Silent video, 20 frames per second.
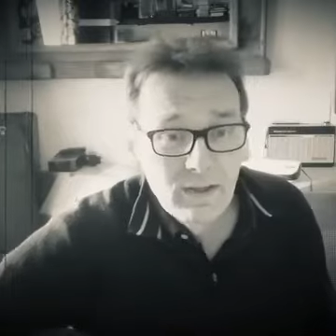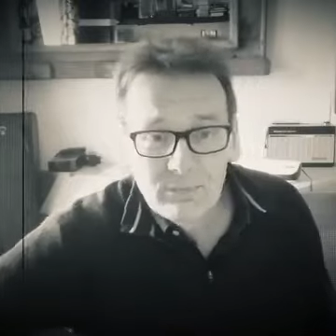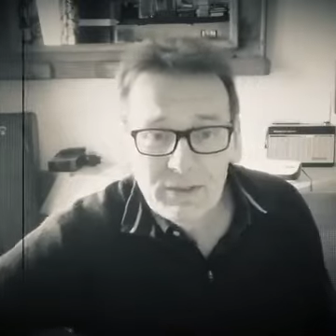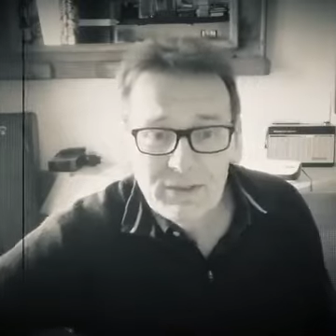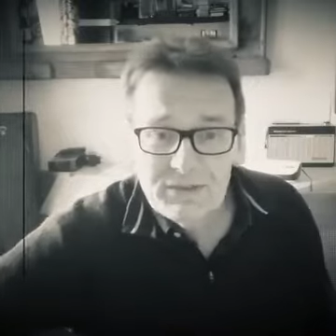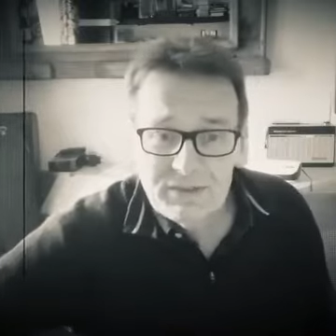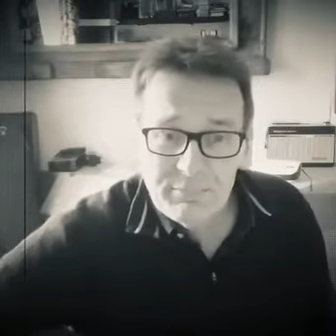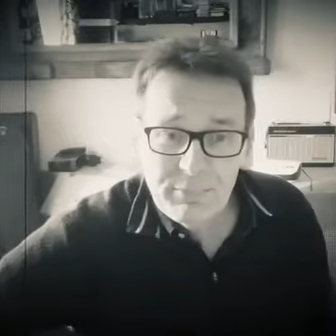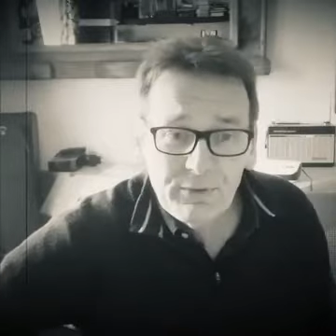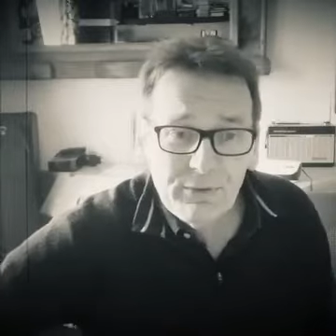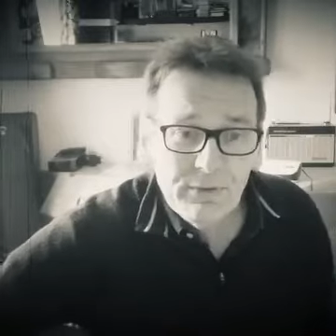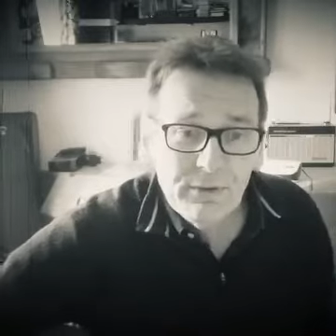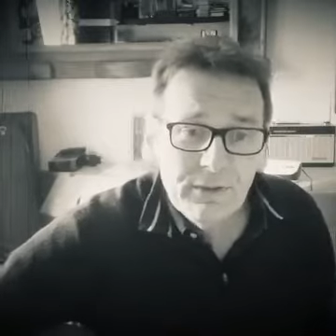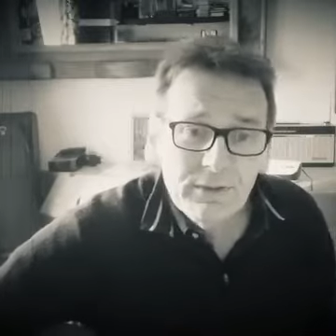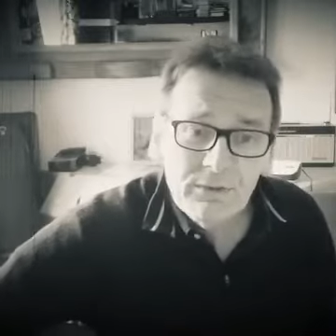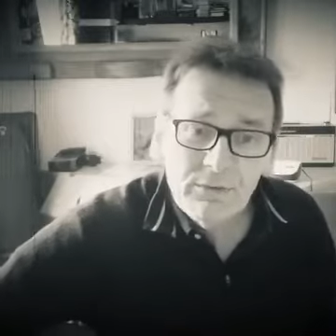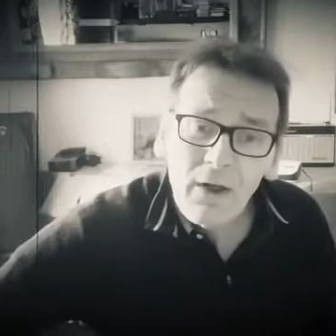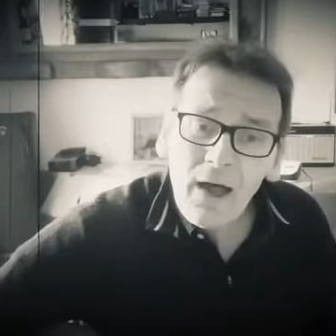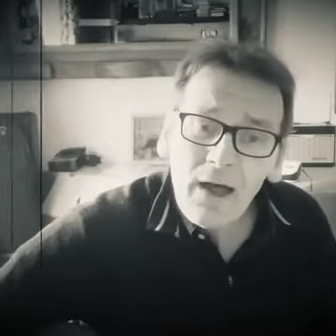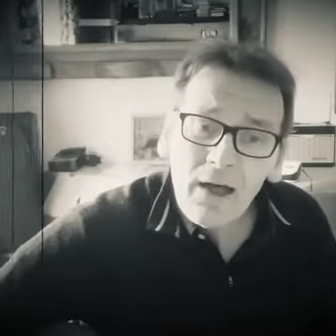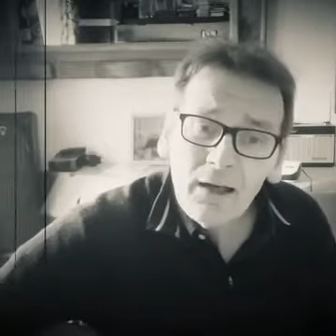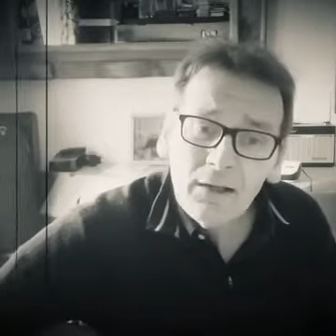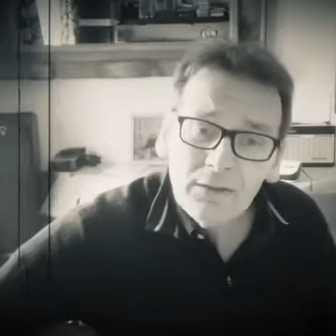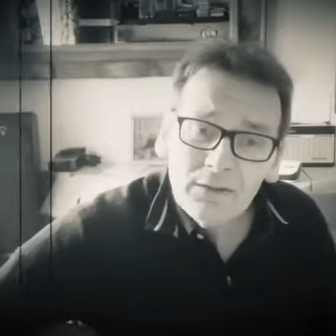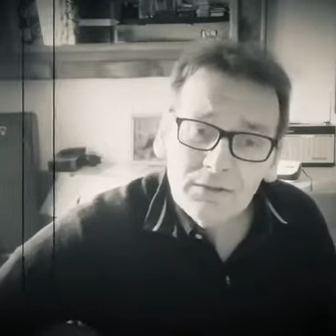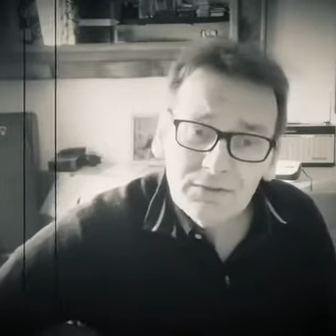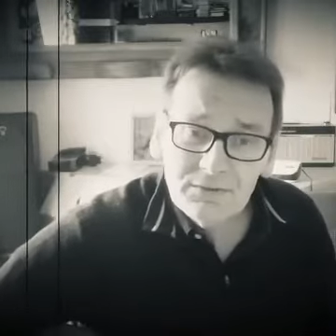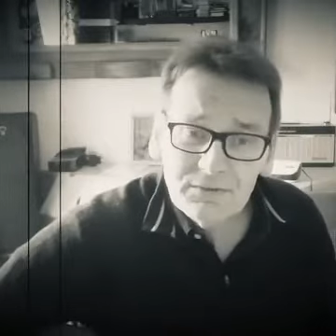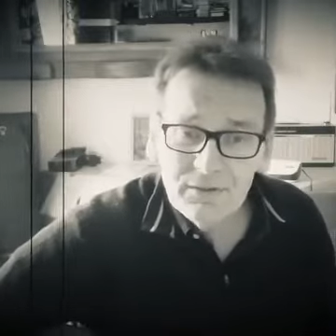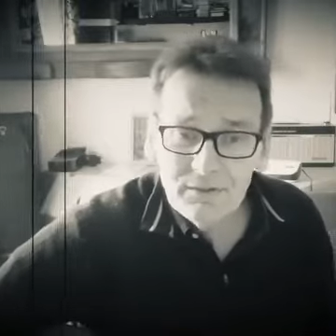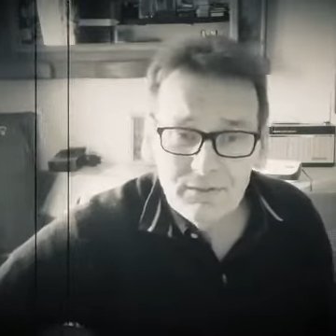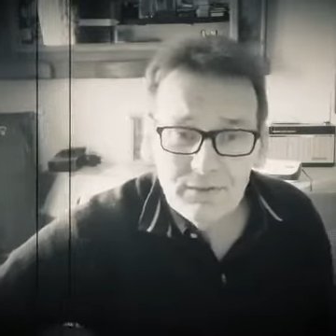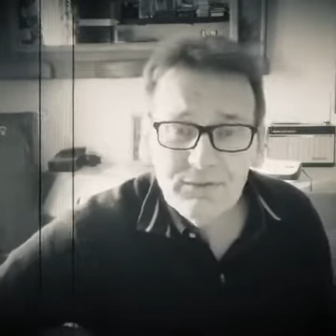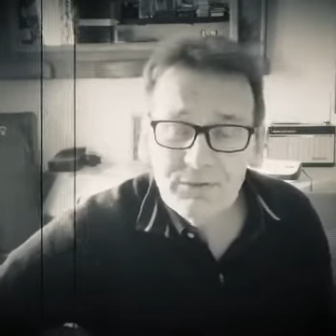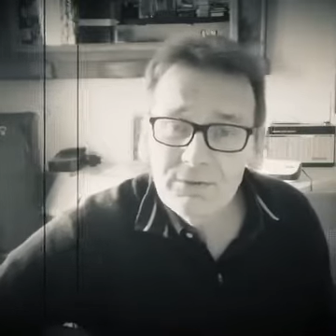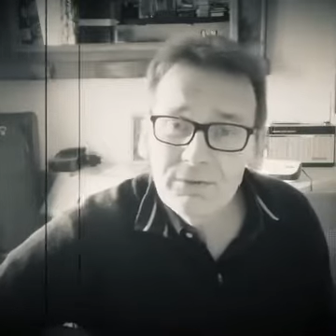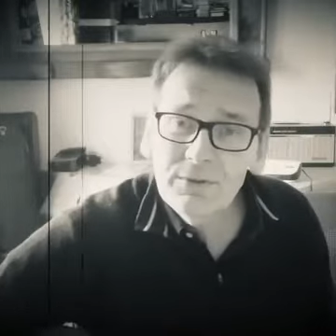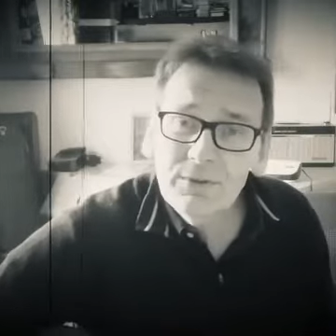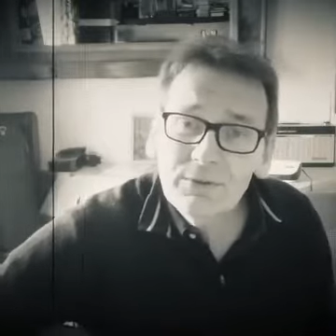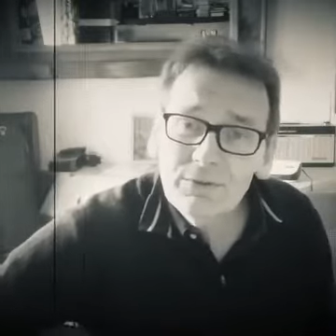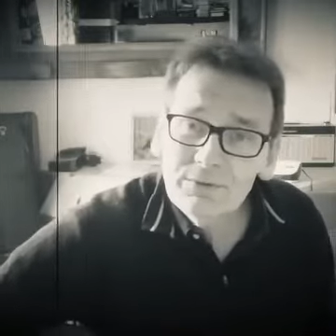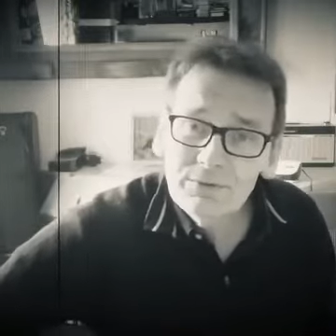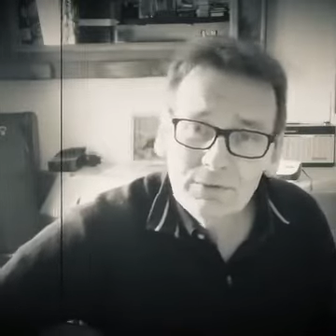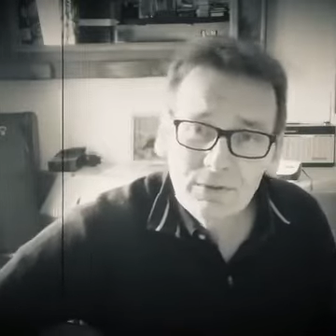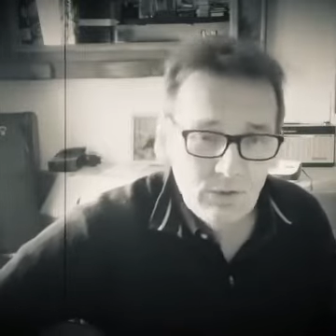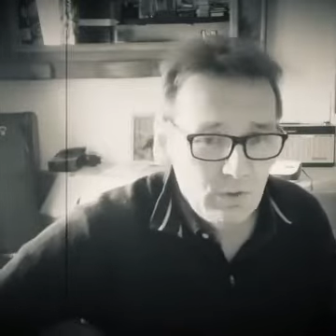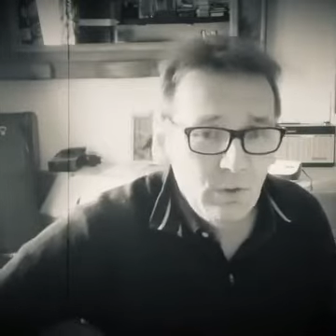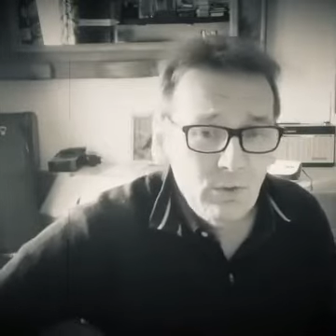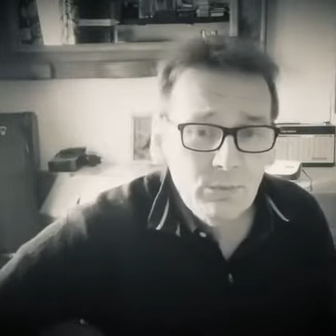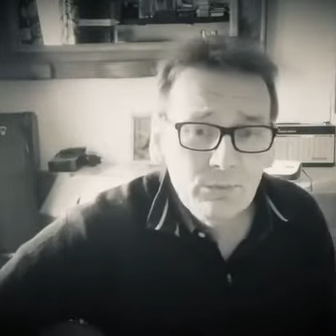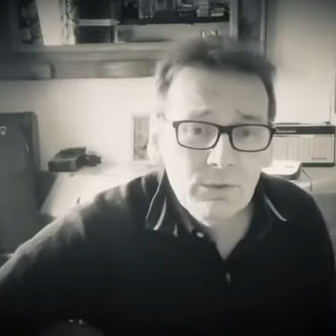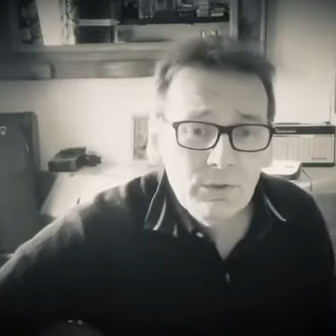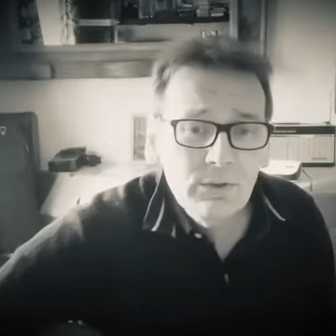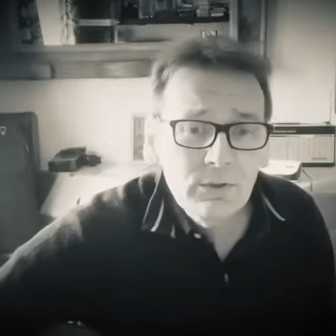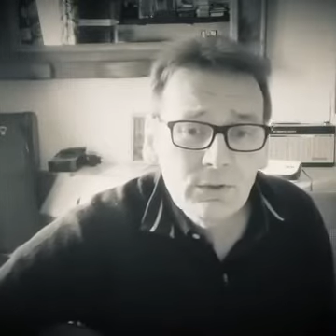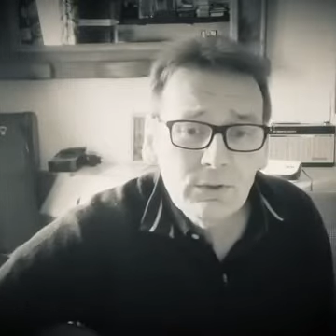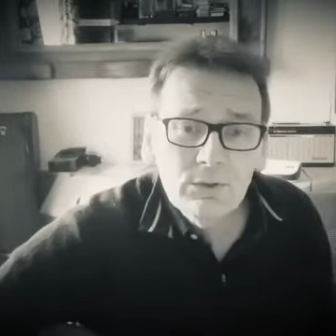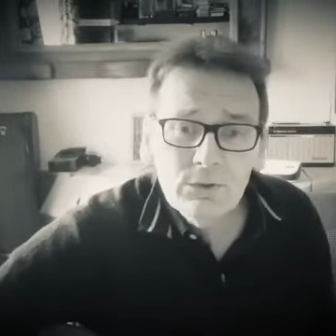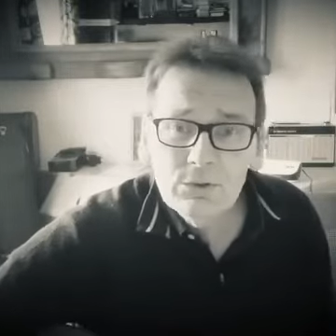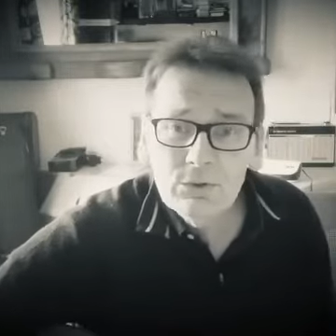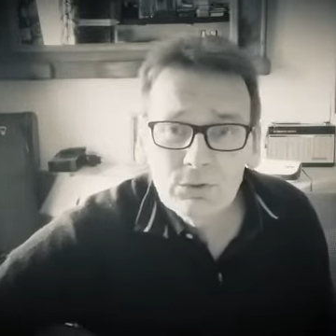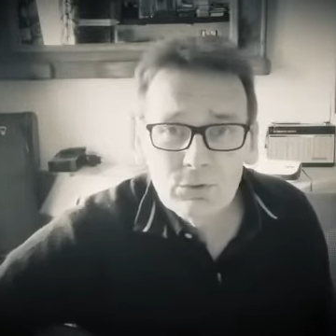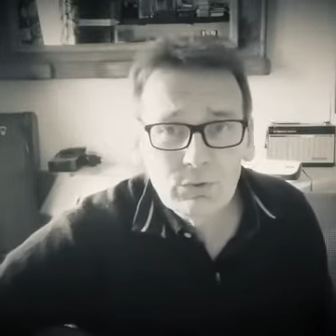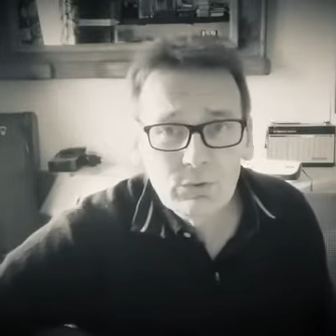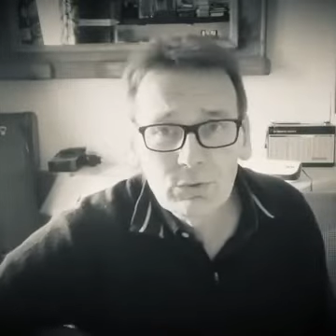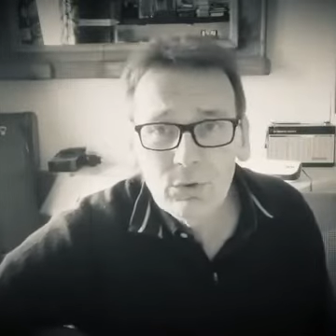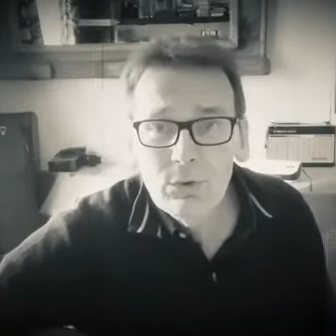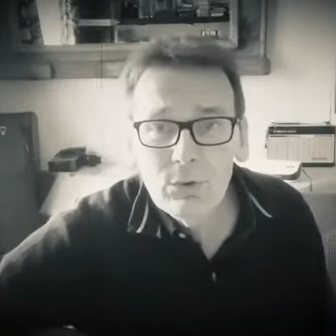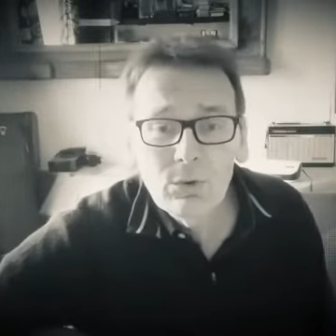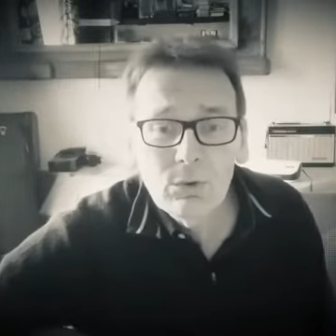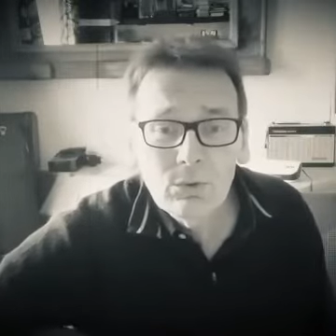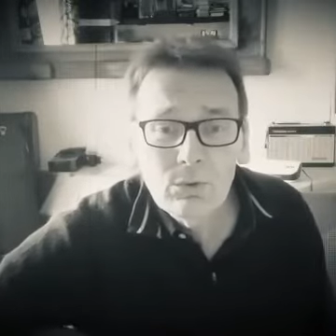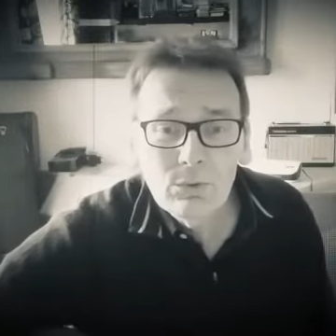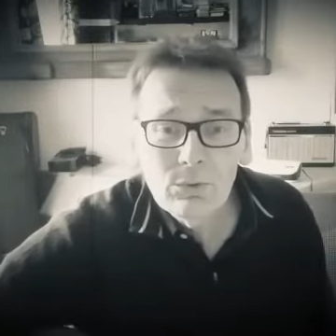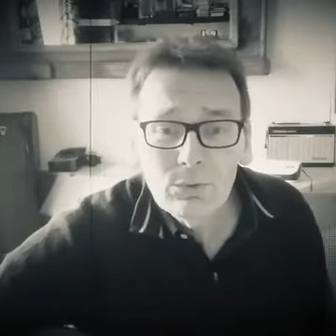Whispering grass, the trees don't need to know.